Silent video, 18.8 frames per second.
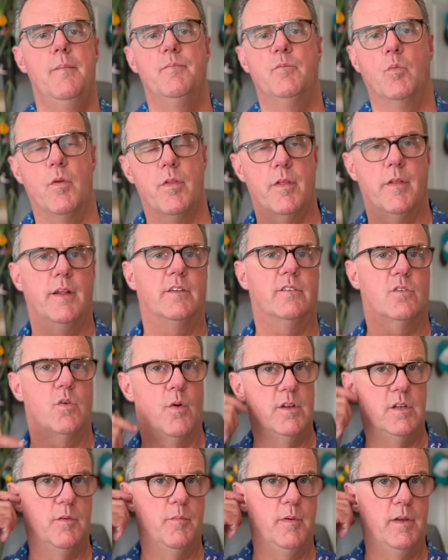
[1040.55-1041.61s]
whether that's
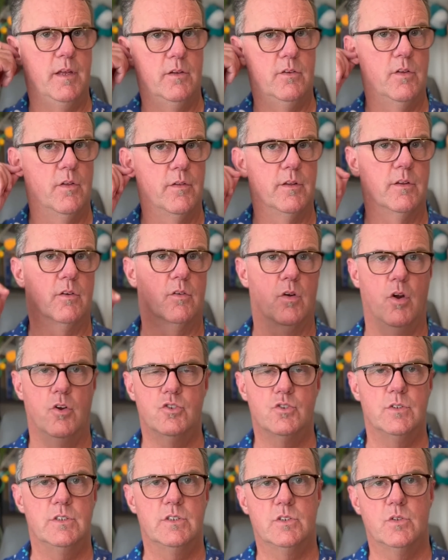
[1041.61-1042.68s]
going to be to the
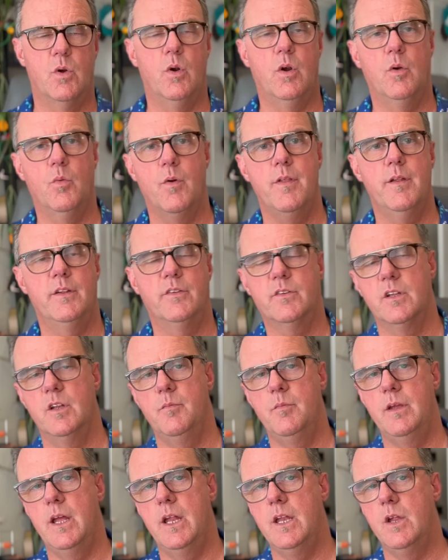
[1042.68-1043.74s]
grocery store, whether that's going to
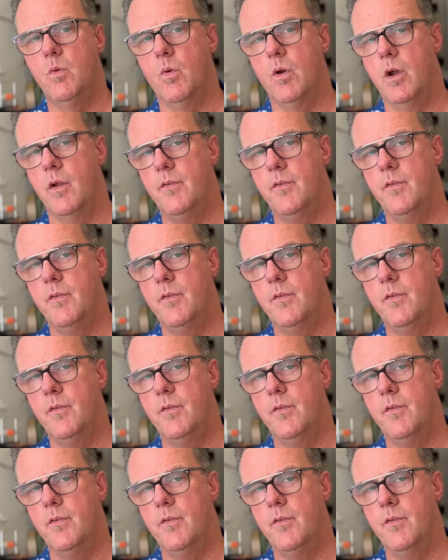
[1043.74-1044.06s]
be anywhere.